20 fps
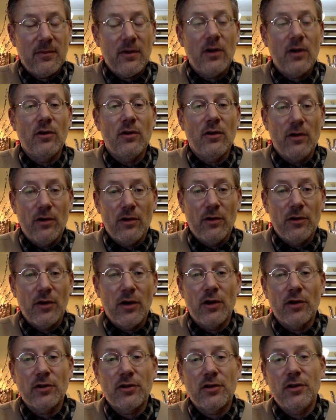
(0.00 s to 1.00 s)
or
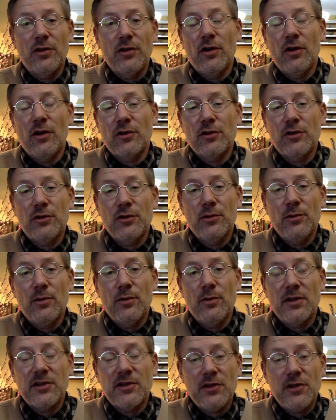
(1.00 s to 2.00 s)
not to
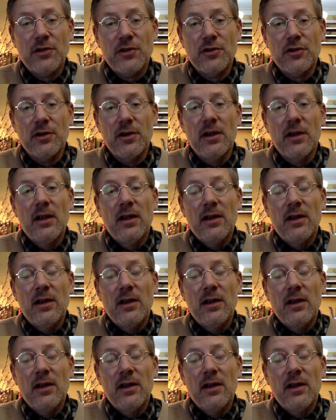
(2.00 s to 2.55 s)
a surgeon.